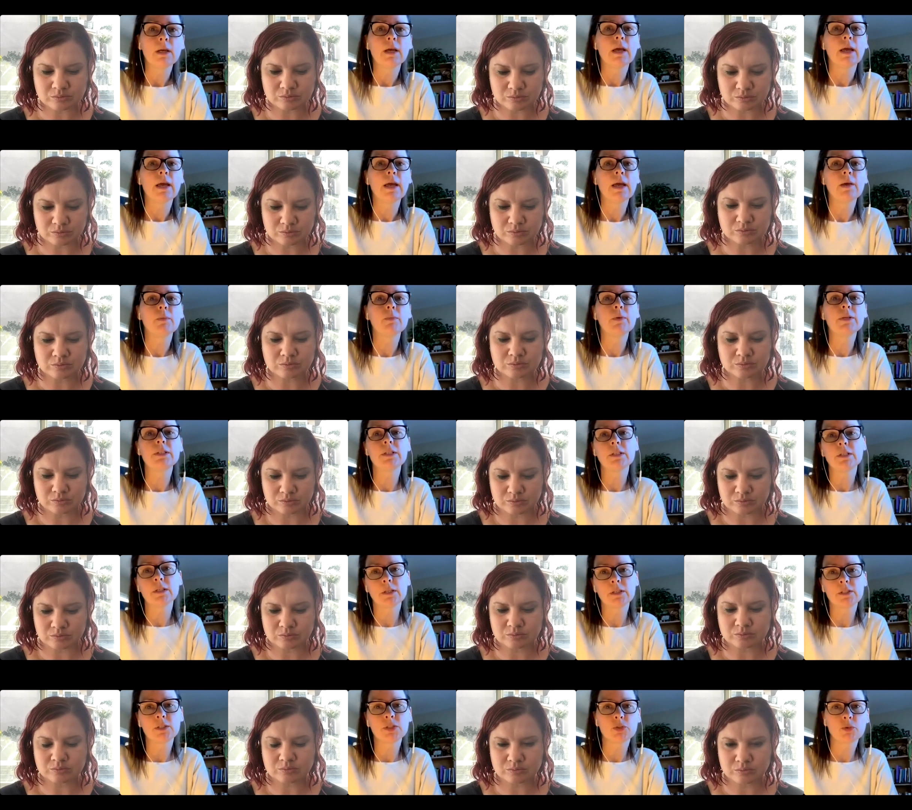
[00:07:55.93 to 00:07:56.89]
Speaker 1: and we did
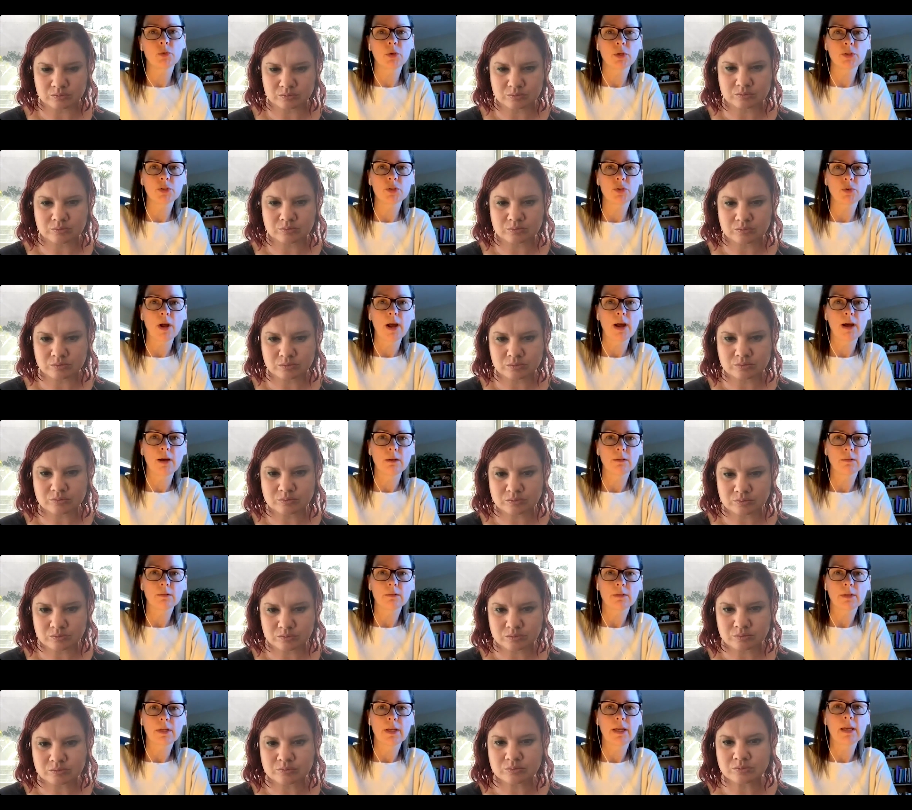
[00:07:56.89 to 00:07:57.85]
a controlled trial.
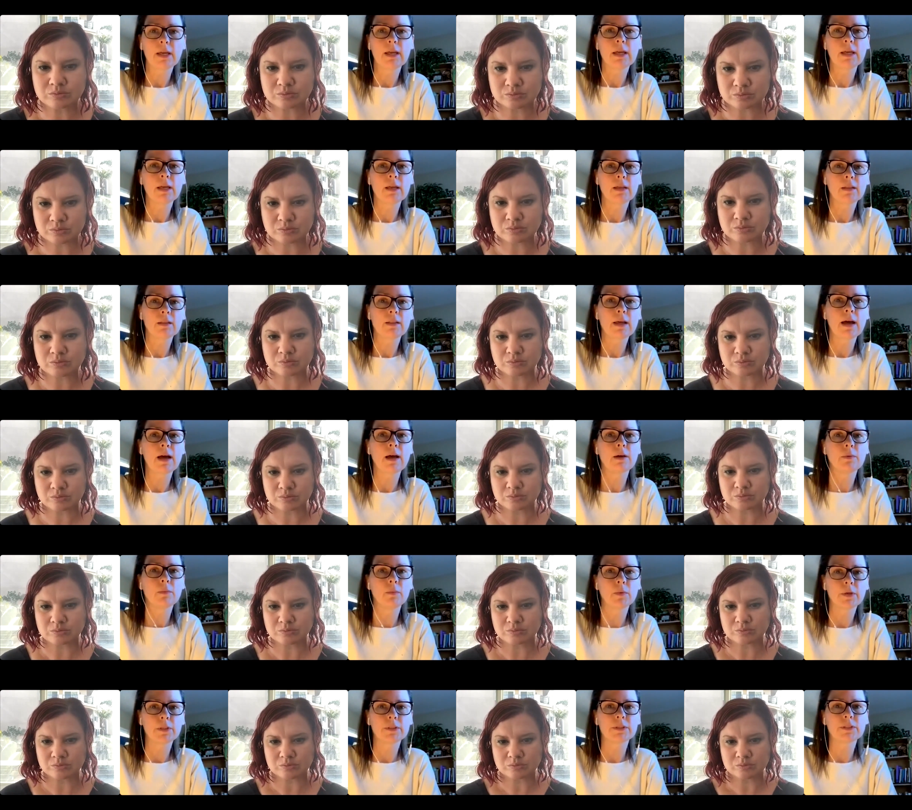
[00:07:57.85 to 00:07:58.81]
And
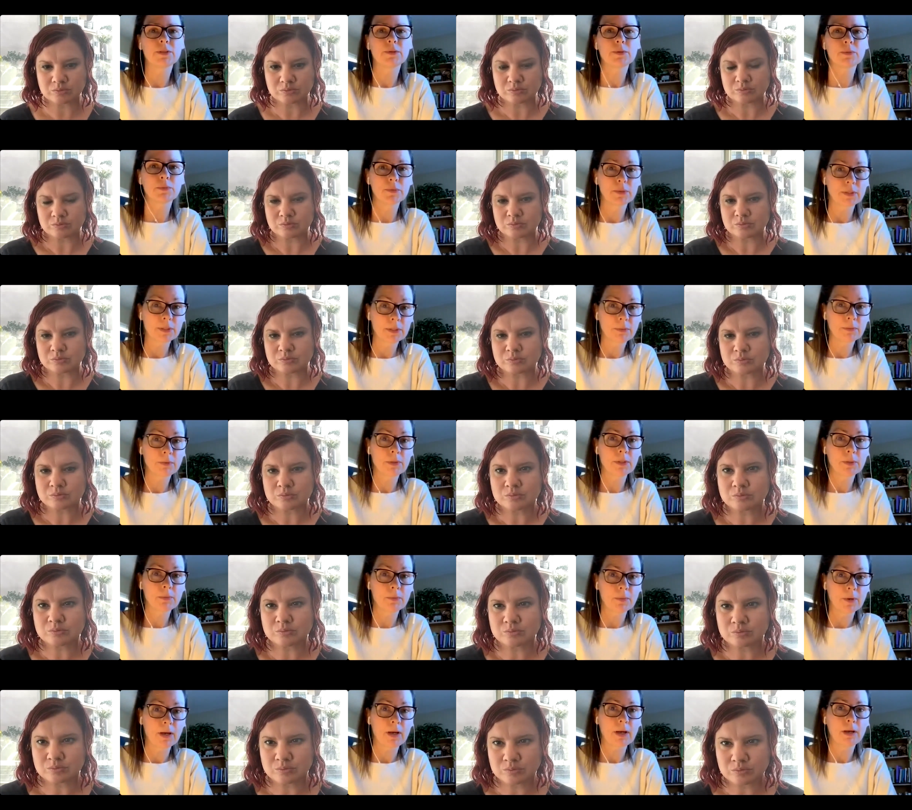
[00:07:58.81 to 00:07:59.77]
that worked out really, really
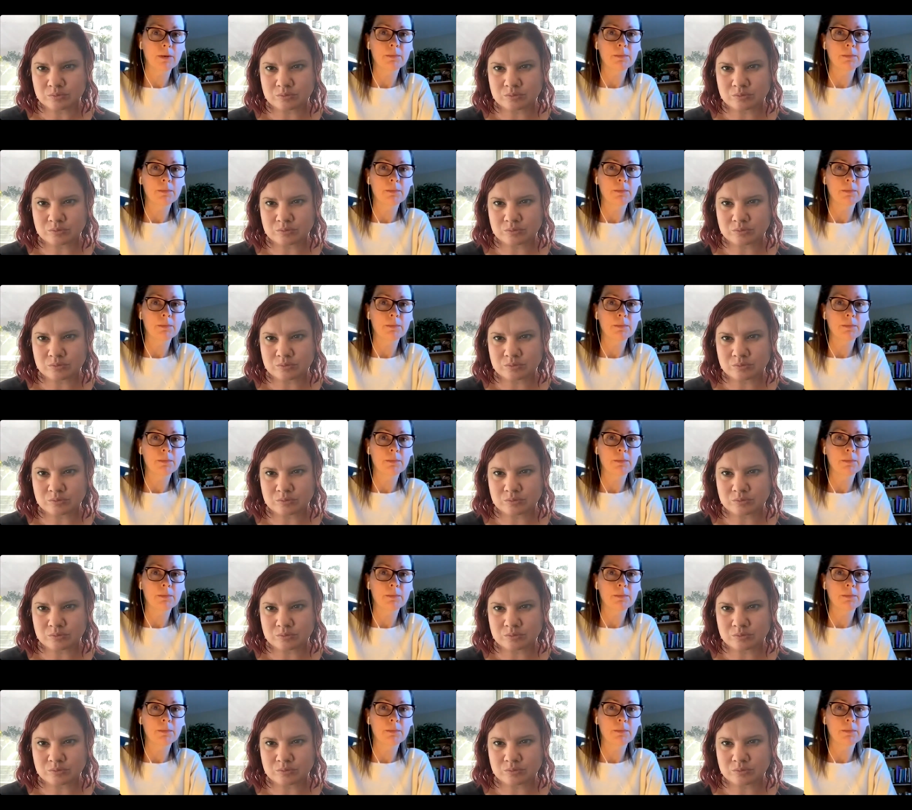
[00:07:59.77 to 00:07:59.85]
well